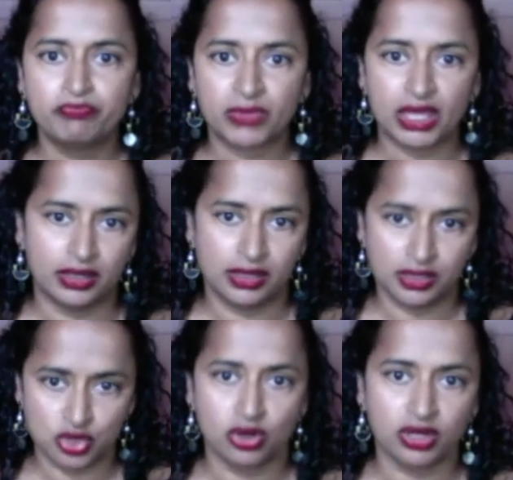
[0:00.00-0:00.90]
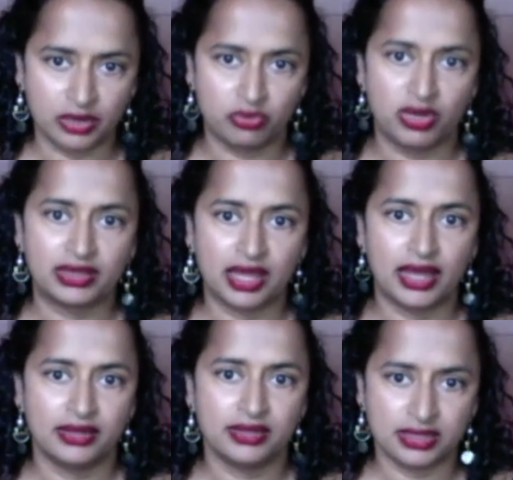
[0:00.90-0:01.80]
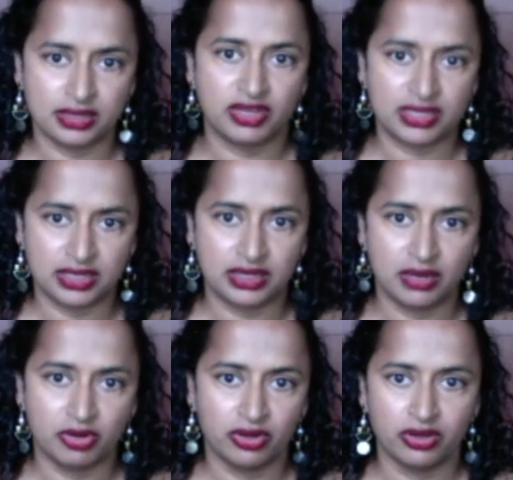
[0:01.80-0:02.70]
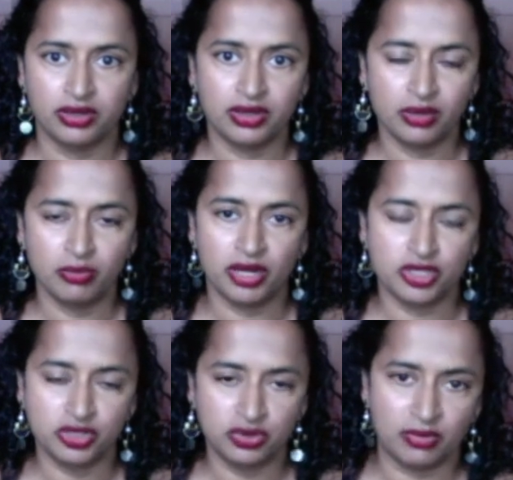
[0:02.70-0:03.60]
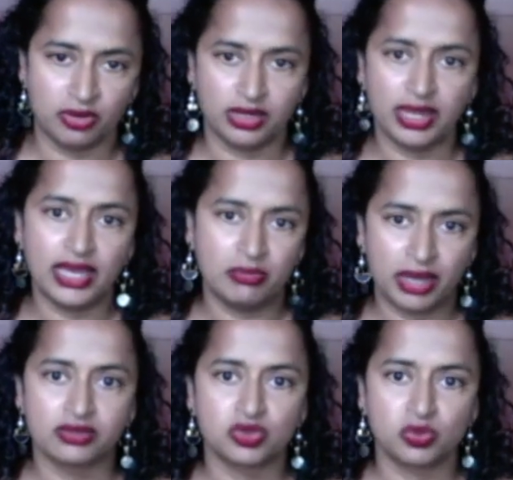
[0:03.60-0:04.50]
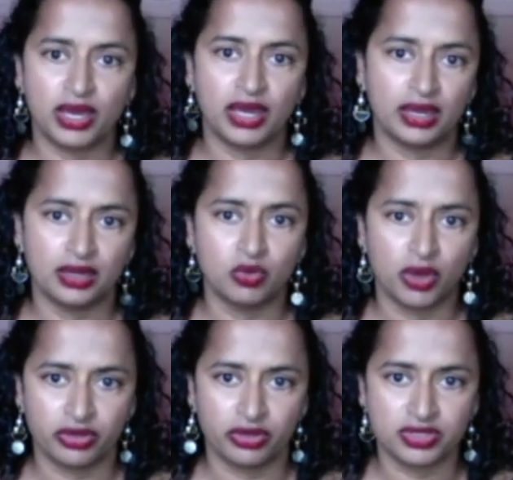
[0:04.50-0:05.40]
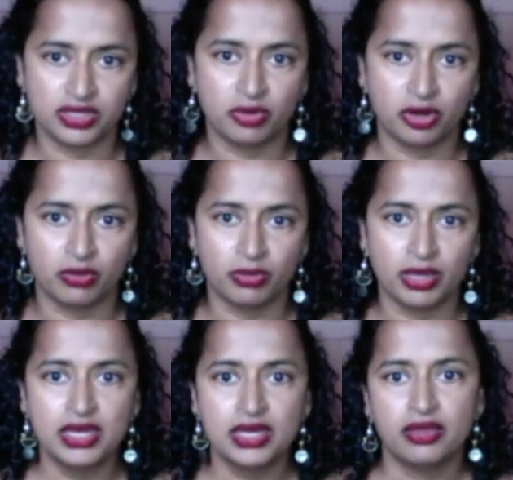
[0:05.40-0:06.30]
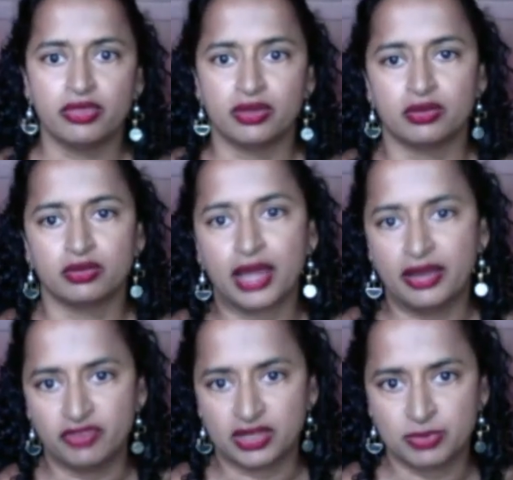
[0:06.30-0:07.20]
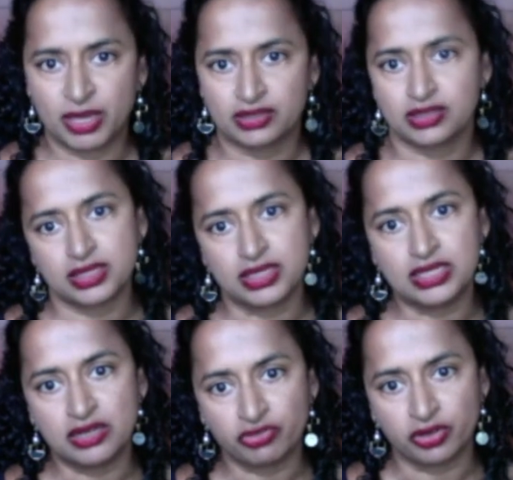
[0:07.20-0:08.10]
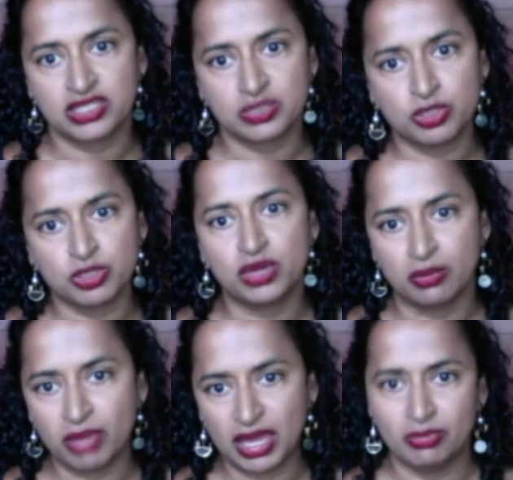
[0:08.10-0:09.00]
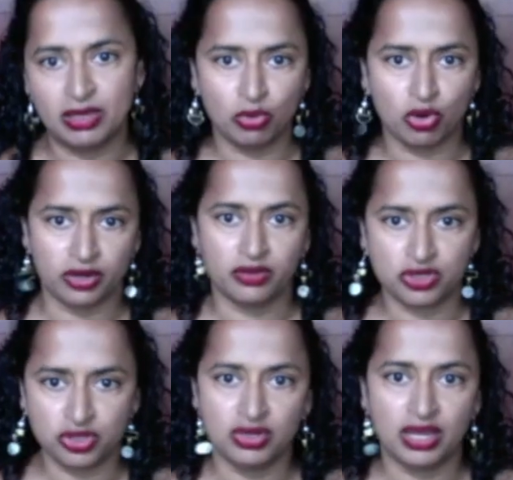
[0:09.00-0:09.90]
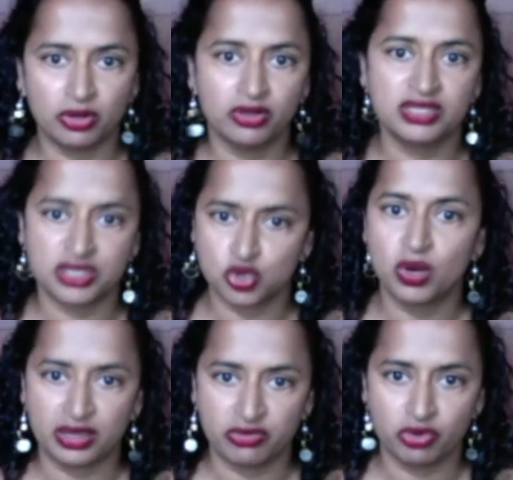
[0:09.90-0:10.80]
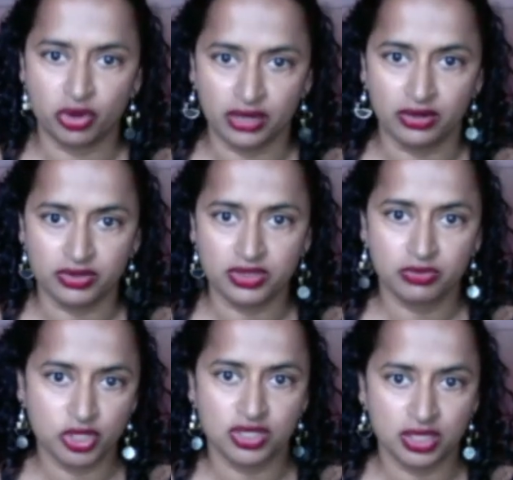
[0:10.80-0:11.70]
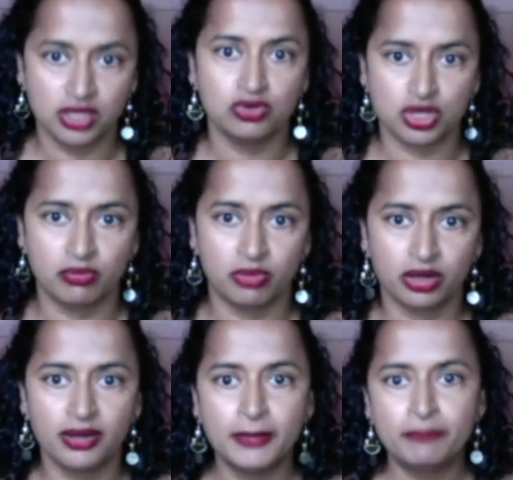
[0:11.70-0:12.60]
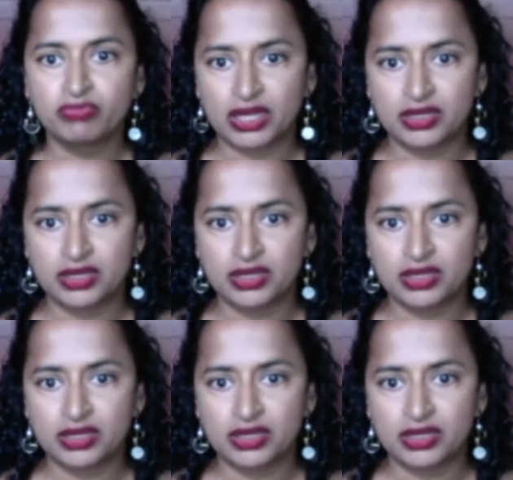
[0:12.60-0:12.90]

in a historically redlined, disinvested neighborhood compared to a neighborhood eight miles away in a wealthier suburb the life expectancy difference between a baby born in those two neighborhoods is 24 years, which is a huge number. Wow.